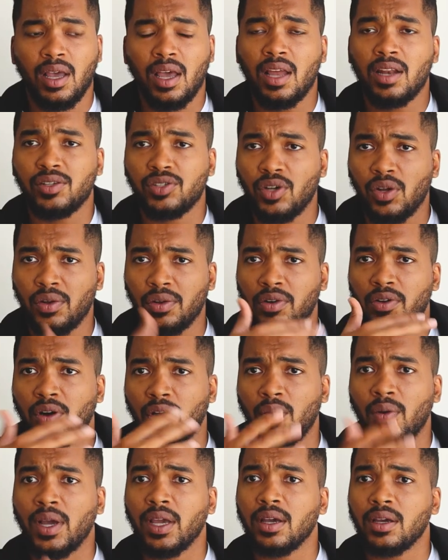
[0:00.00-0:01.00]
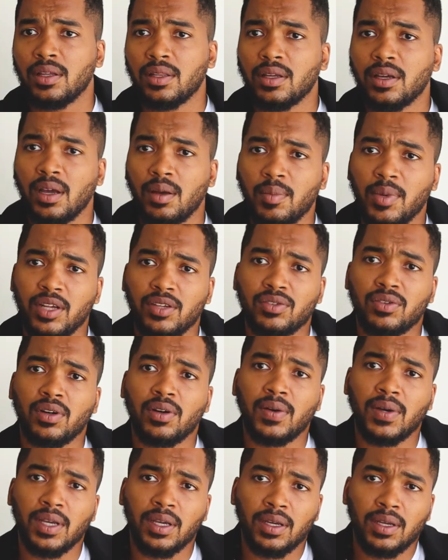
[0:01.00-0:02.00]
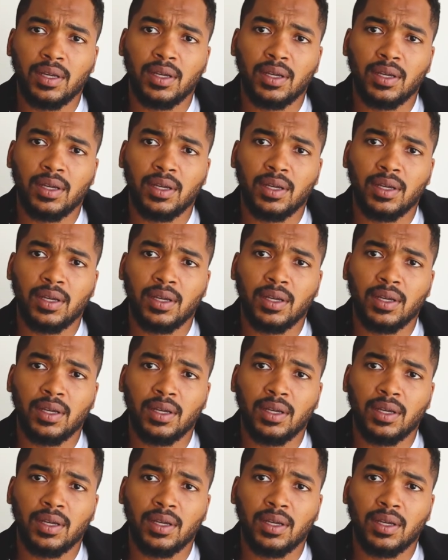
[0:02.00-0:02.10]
It's only growing. The company's growing.